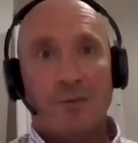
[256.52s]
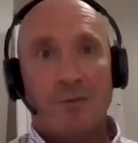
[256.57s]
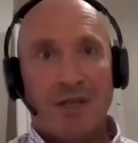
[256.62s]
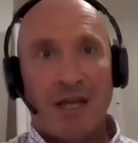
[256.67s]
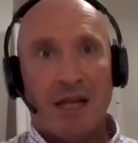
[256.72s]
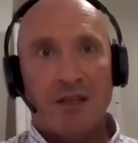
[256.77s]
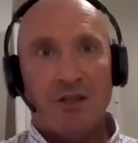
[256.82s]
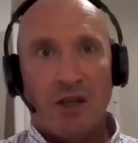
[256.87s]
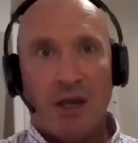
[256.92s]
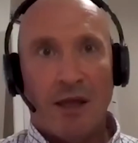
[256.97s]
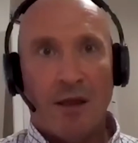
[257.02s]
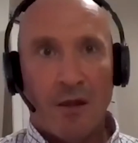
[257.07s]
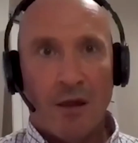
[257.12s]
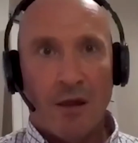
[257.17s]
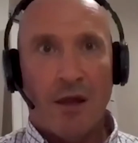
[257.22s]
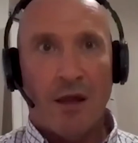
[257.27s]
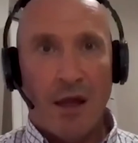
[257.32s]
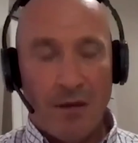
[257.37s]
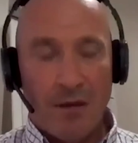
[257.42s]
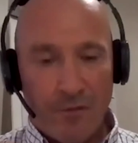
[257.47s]
substantiate.
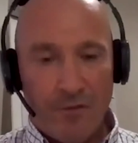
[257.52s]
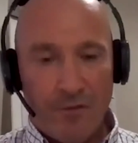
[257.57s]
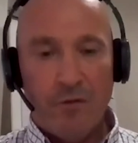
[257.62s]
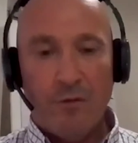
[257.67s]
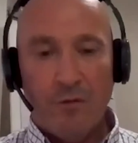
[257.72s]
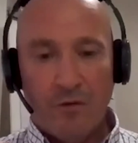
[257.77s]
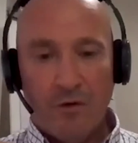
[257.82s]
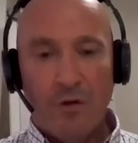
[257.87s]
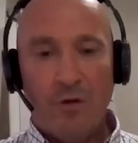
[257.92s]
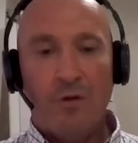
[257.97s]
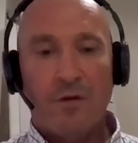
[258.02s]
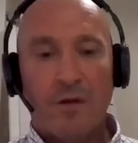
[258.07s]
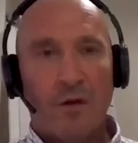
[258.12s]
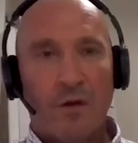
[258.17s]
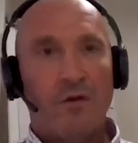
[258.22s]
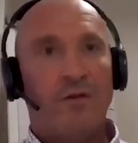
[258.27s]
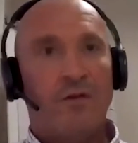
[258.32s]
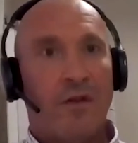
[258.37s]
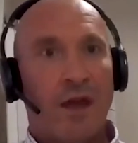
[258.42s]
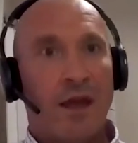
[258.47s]
If you do
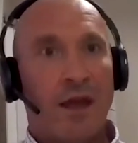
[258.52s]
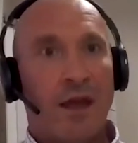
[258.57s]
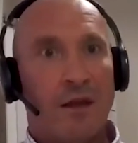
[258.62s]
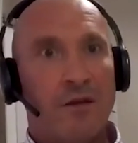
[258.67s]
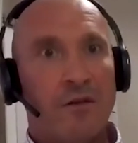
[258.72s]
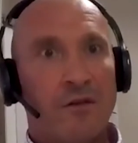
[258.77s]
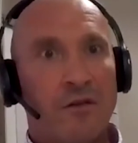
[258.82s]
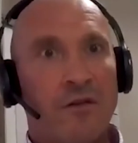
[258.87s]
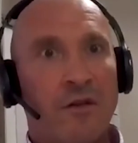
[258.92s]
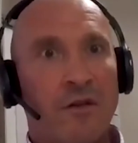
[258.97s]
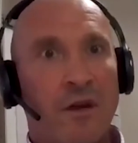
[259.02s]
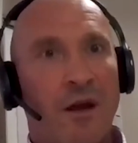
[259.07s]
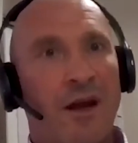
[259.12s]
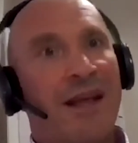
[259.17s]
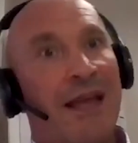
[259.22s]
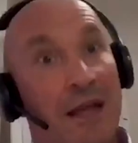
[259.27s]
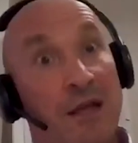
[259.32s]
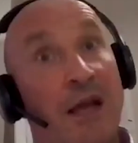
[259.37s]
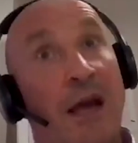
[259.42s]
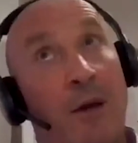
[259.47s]
those things, and
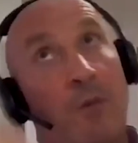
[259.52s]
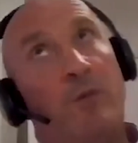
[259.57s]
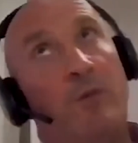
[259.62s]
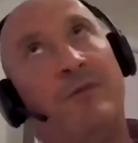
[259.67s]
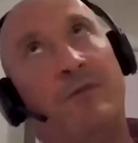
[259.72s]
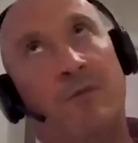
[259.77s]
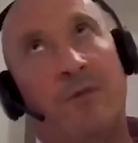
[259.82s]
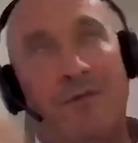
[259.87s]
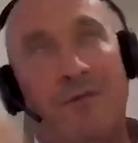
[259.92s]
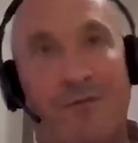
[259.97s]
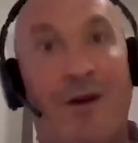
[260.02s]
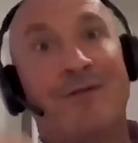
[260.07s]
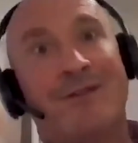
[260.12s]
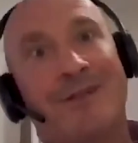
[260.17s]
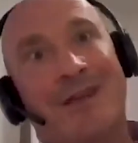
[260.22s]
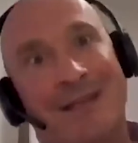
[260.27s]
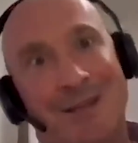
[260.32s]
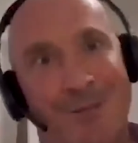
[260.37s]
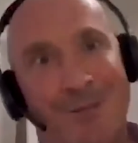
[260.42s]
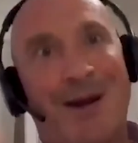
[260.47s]
again, we've
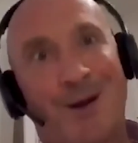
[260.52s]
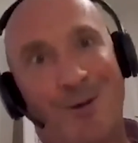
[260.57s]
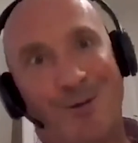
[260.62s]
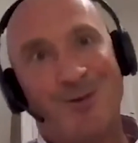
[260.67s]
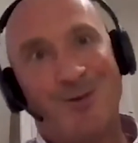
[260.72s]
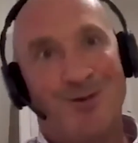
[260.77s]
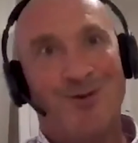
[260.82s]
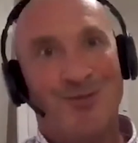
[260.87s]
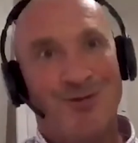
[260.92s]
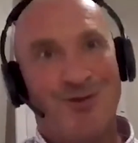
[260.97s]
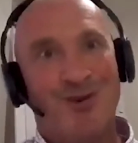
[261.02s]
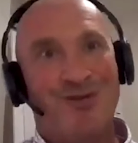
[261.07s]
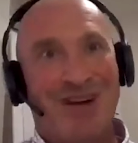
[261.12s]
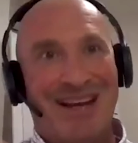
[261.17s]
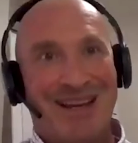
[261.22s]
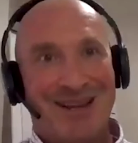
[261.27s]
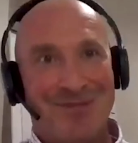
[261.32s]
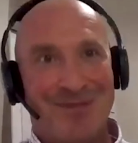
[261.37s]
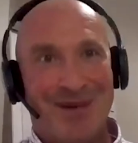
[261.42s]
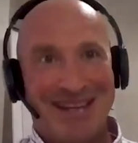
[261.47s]
gravitated back up towards more
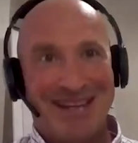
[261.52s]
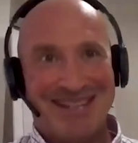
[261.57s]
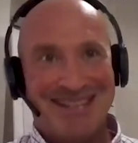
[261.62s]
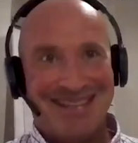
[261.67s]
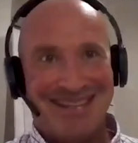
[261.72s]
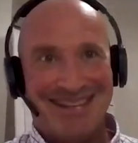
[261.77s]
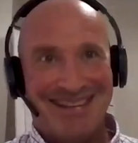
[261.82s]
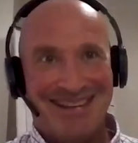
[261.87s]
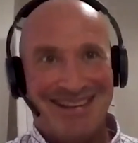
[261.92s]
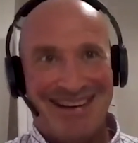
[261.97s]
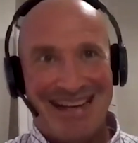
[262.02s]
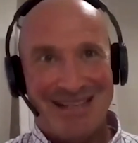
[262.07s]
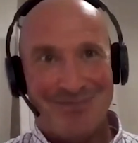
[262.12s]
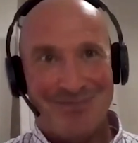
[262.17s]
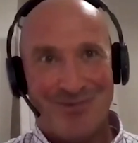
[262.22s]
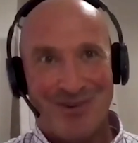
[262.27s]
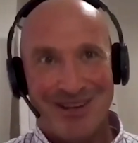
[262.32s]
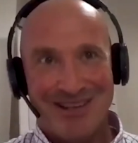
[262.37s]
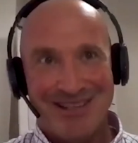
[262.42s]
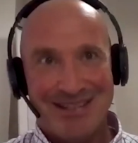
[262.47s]
value-based and
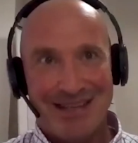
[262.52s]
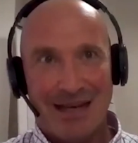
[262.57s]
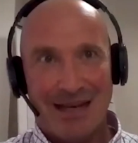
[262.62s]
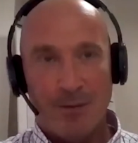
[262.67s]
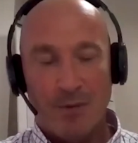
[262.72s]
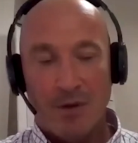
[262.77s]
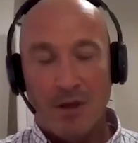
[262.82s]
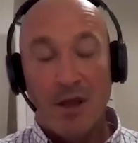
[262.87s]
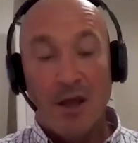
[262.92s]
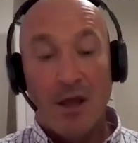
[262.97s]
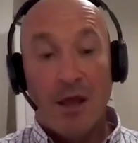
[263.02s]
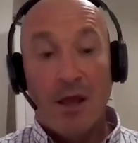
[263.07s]
enterprise selling, but